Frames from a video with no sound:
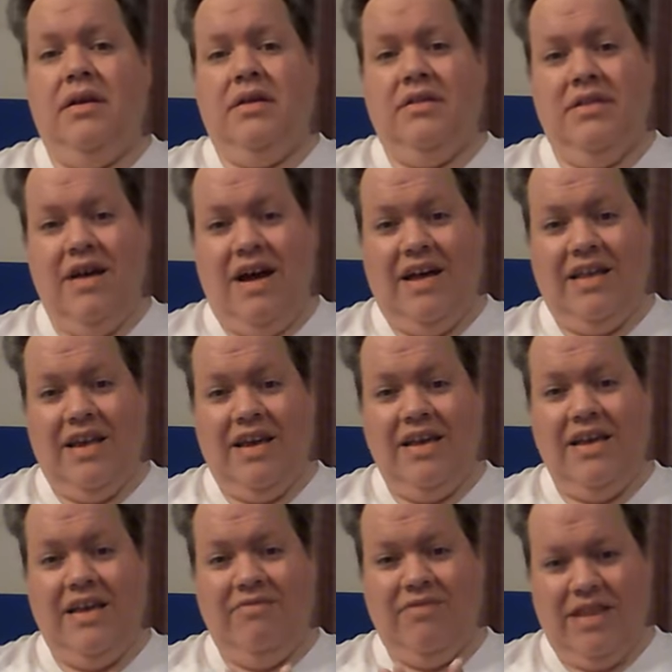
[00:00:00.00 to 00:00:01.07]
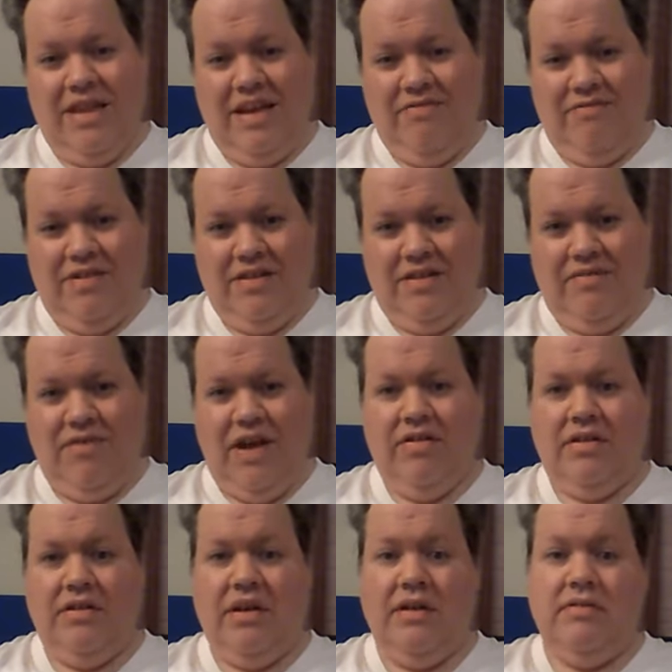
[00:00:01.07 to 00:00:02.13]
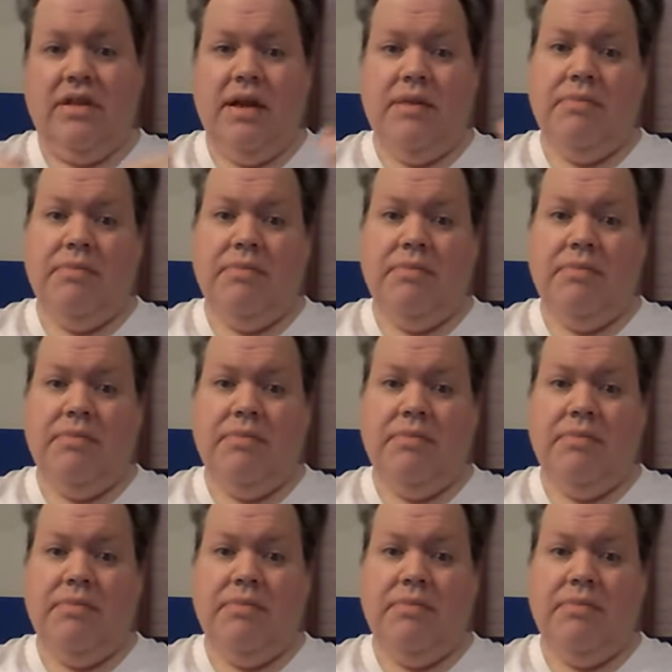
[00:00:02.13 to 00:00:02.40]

Donna when they went to Valentine's Day,